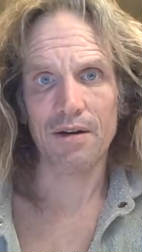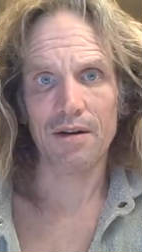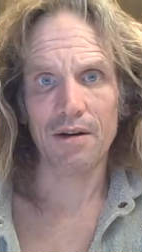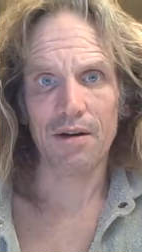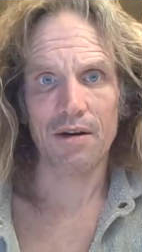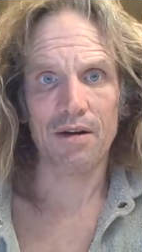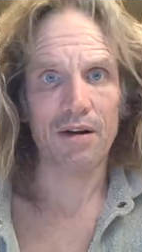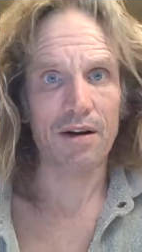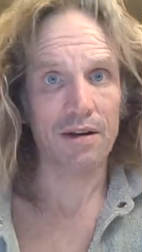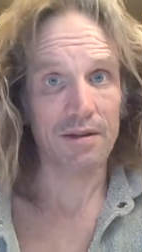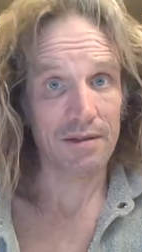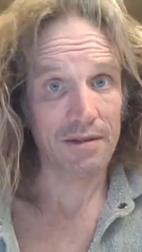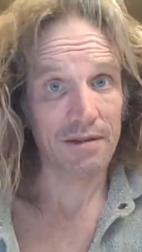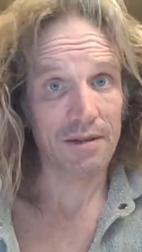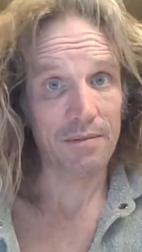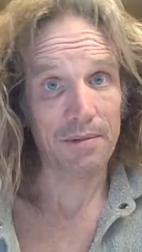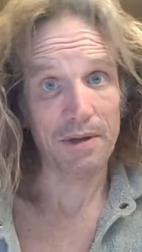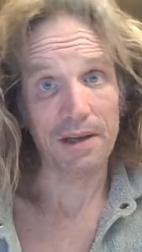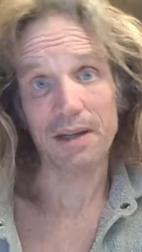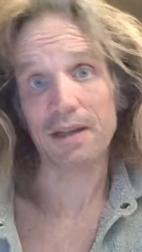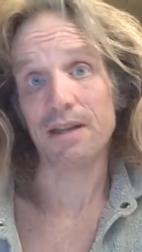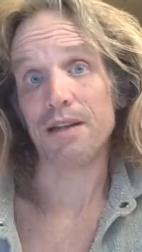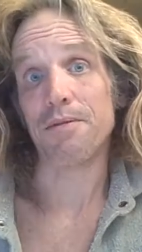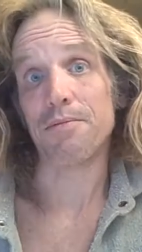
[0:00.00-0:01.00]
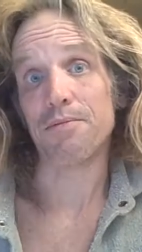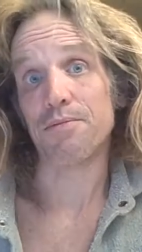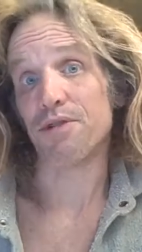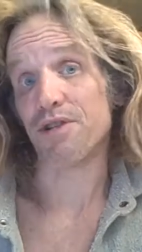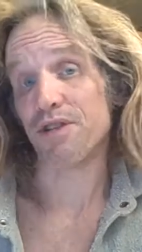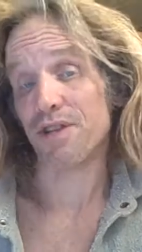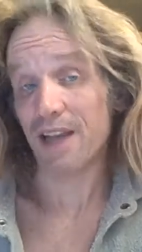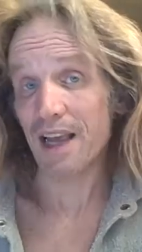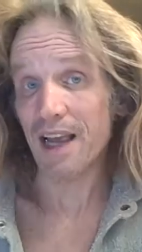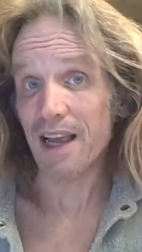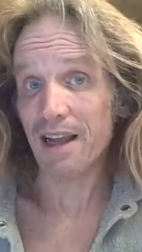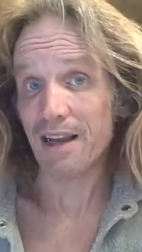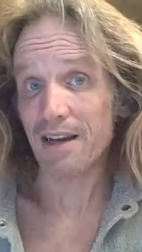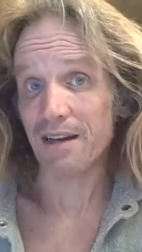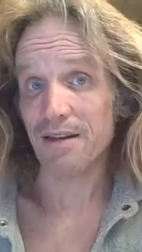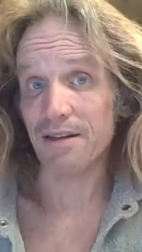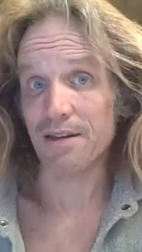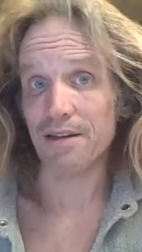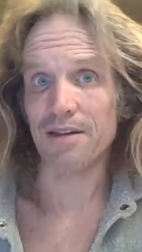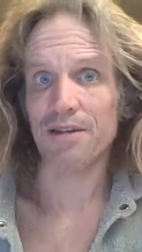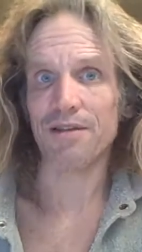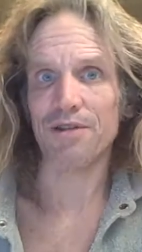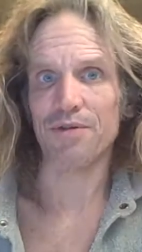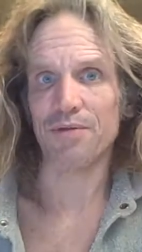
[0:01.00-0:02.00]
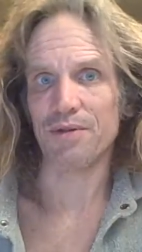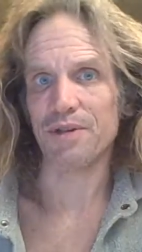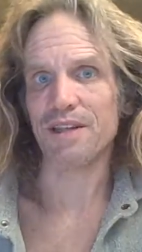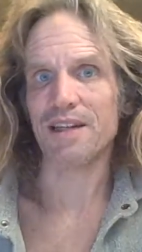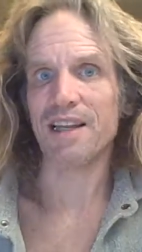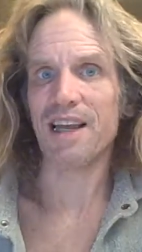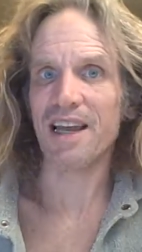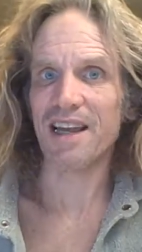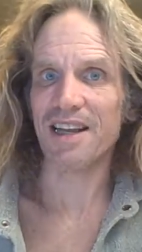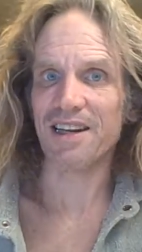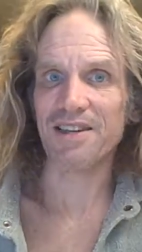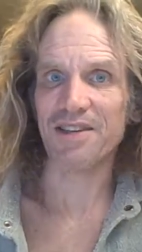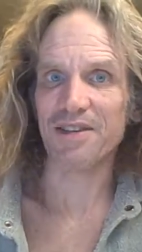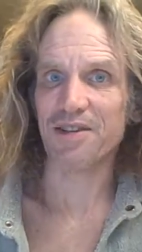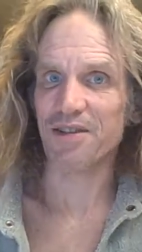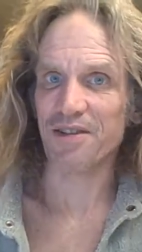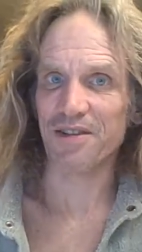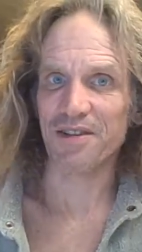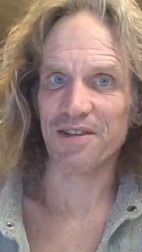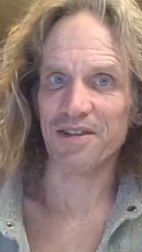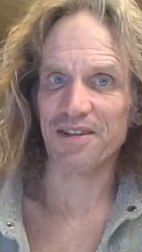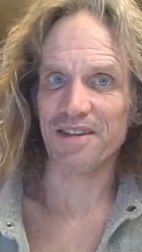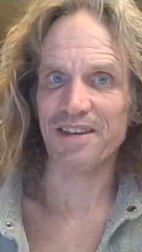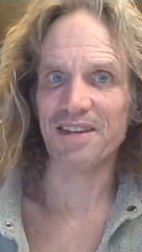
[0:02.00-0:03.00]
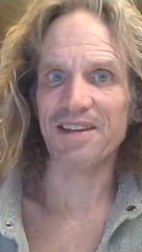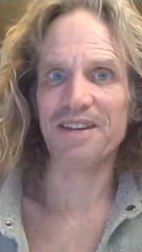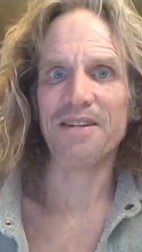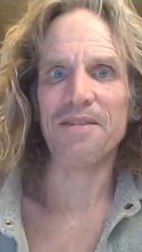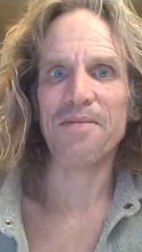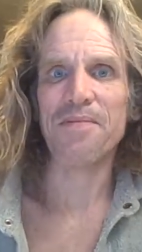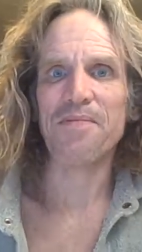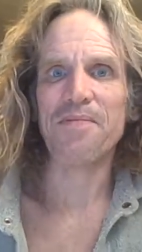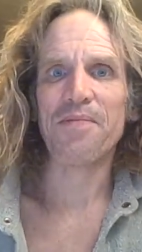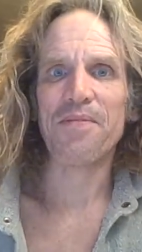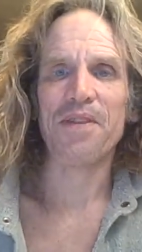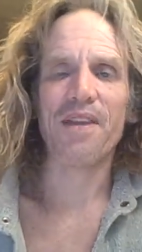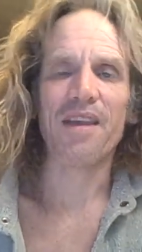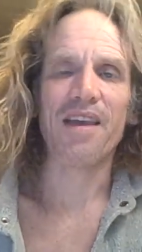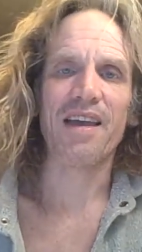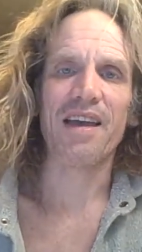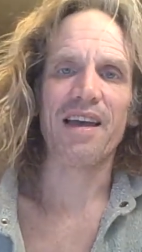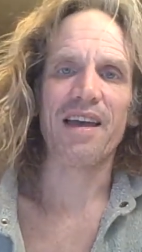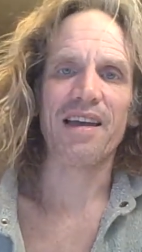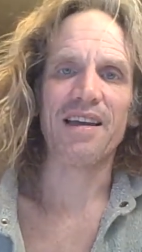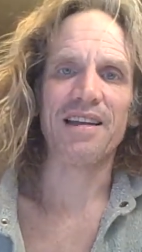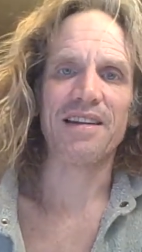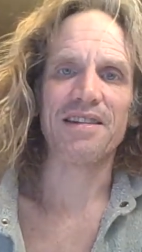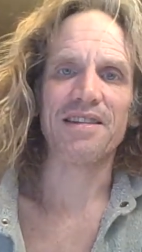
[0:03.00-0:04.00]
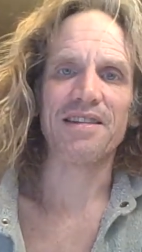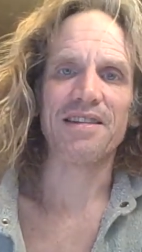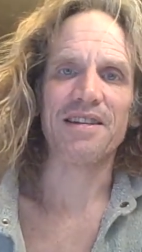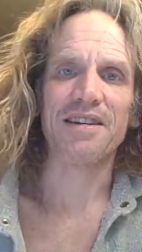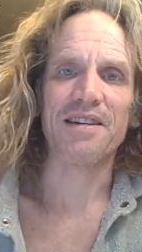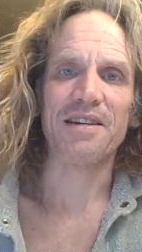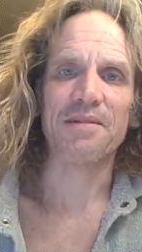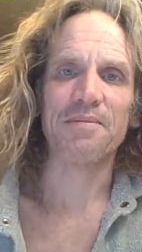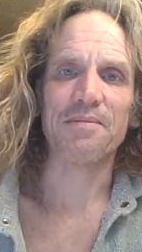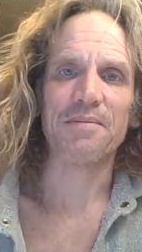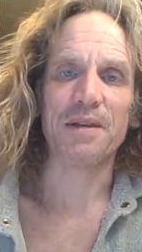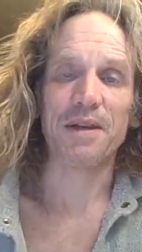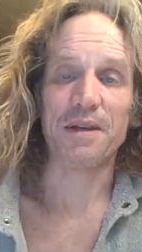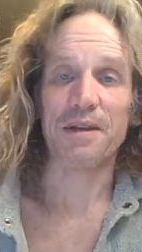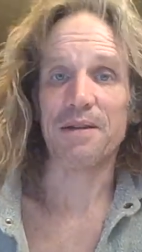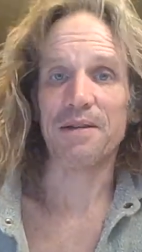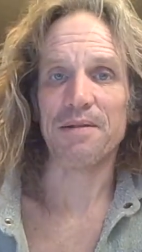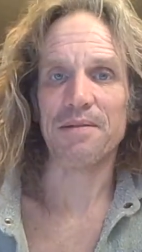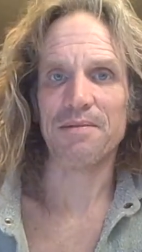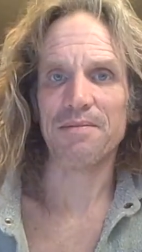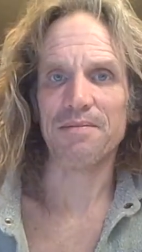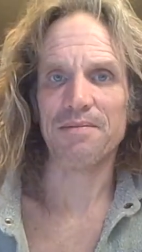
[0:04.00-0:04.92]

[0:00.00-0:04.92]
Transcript: or somebody can pretend to intend good and be